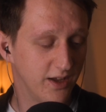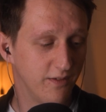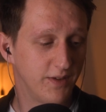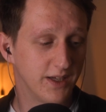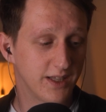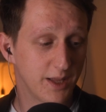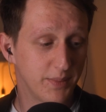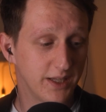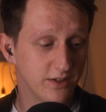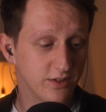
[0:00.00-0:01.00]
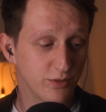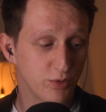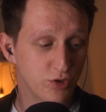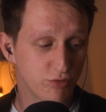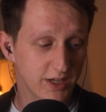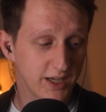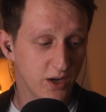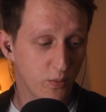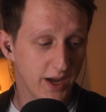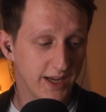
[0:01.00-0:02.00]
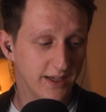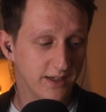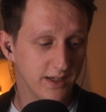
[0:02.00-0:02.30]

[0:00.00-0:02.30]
feared their penises were shrinking away.